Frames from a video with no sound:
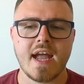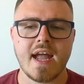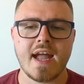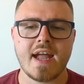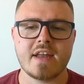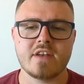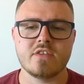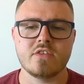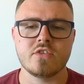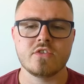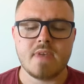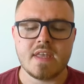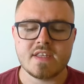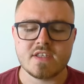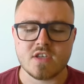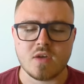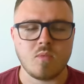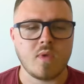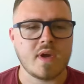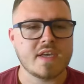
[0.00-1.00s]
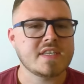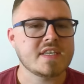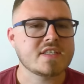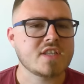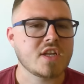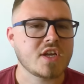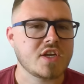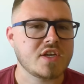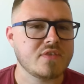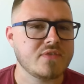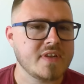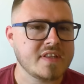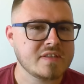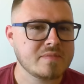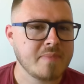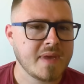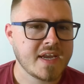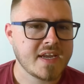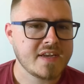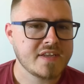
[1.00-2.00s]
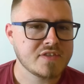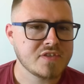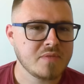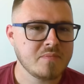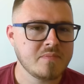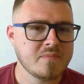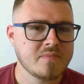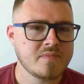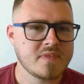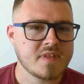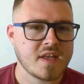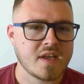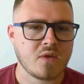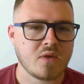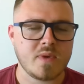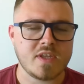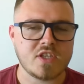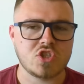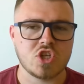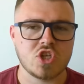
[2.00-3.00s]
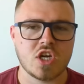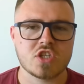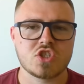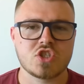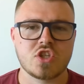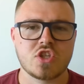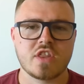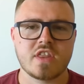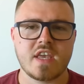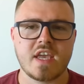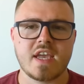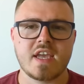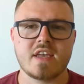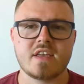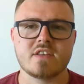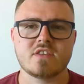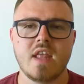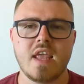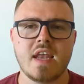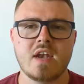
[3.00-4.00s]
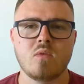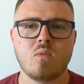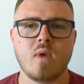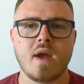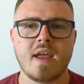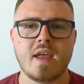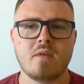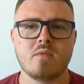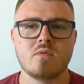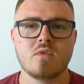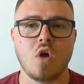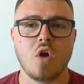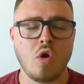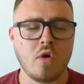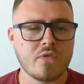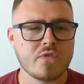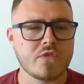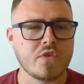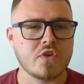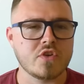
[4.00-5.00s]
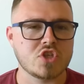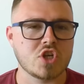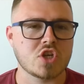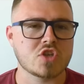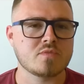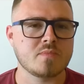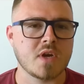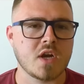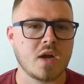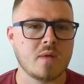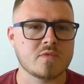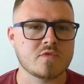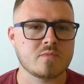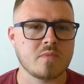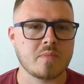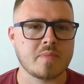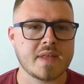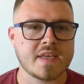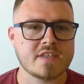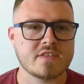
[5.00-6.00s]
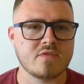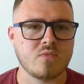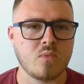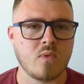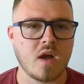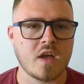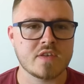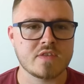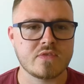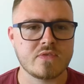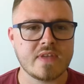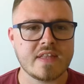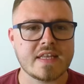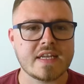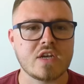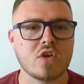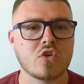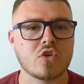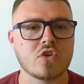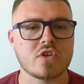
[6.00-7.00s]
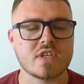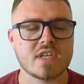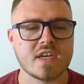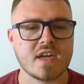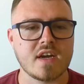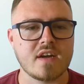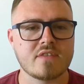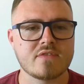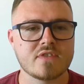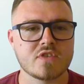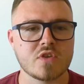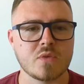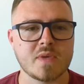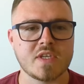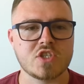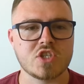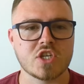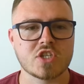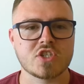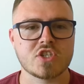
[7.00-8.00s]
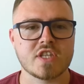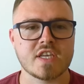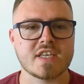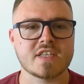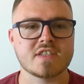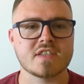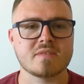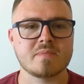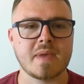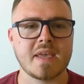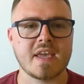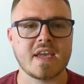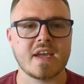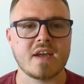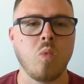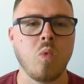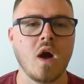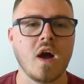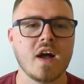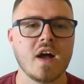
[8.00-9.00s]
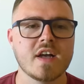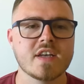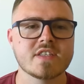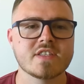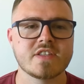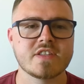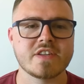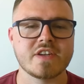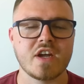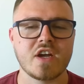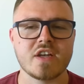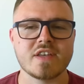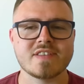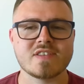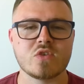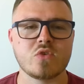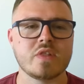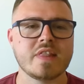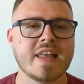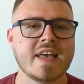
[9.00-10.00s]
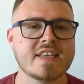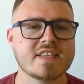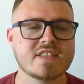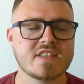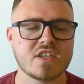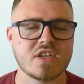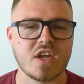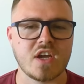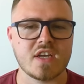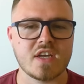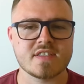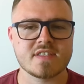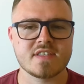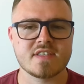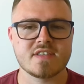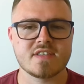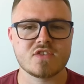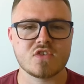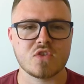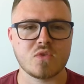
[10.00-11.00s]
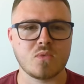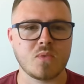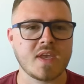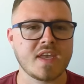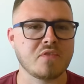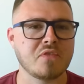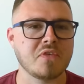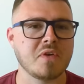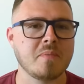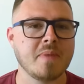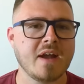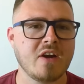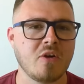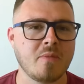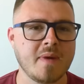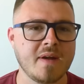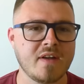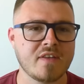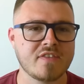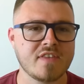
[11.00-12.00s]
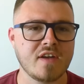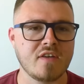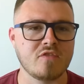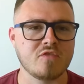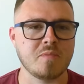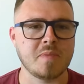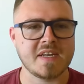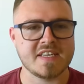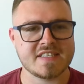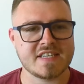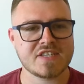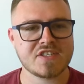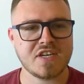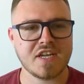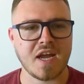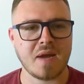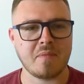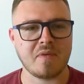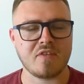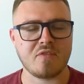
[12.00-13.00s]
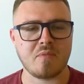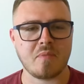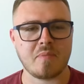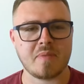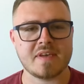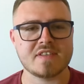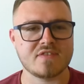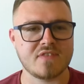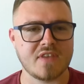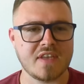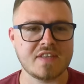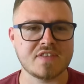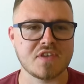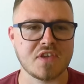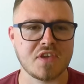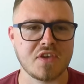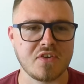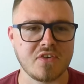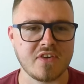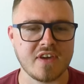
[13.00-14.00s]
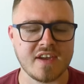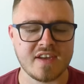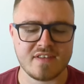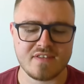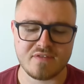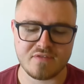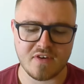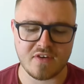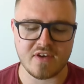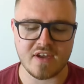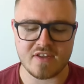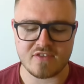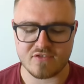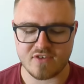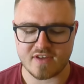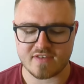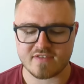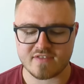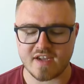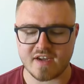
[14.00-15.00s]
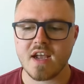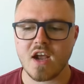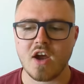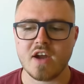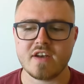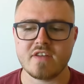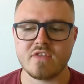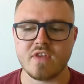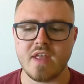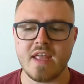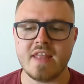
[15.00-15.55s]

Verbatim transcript: And in some ways it's like a defense mechanism. Like we judge things in a way, often judgment comes from a place of us feeling not good enough. So we judge things as being worse than us or less than us so that we can feel better about ourselves. But it's actually coming from a place of insecurity. Very interesting. Kind of